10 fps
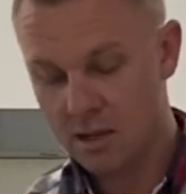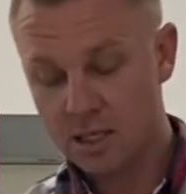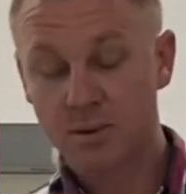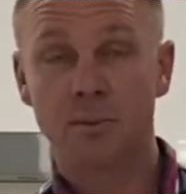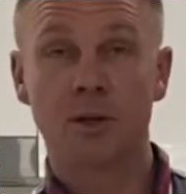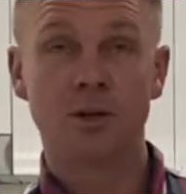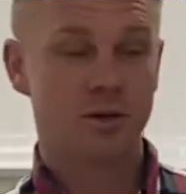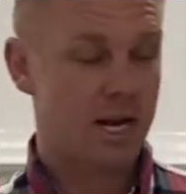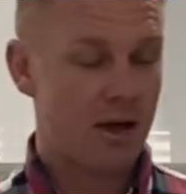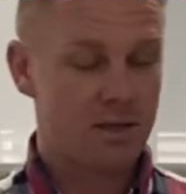So what I'm going to do
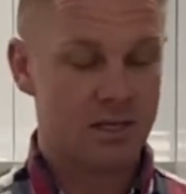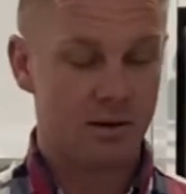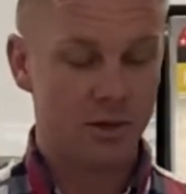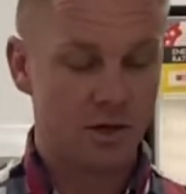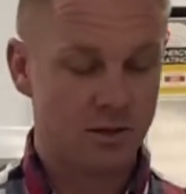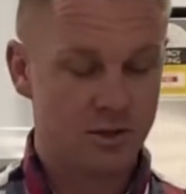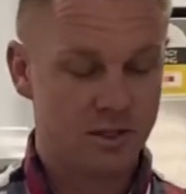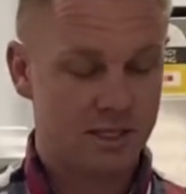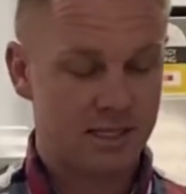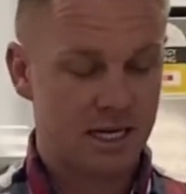now is I'm going to
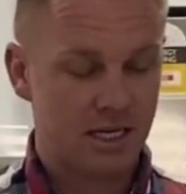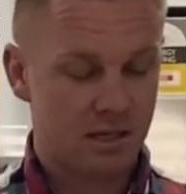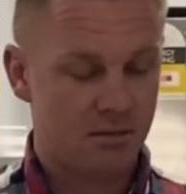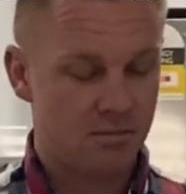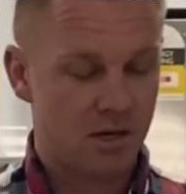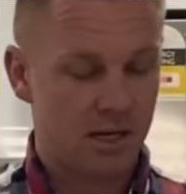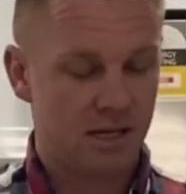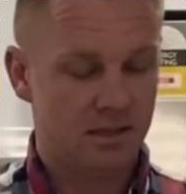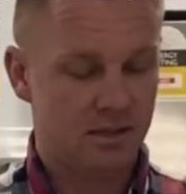take my